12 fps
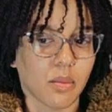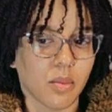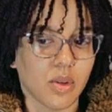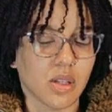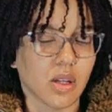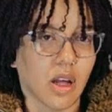
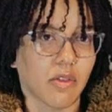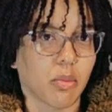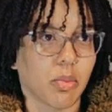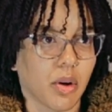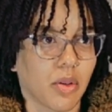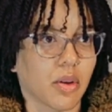We did have a
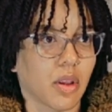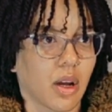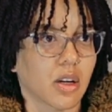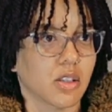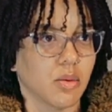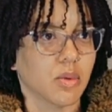brother that
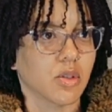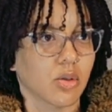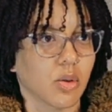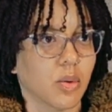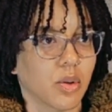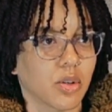actually went to
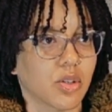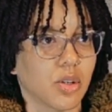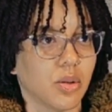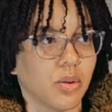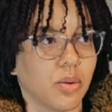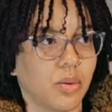school with her
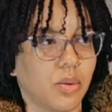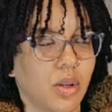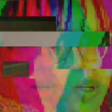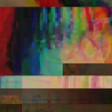too.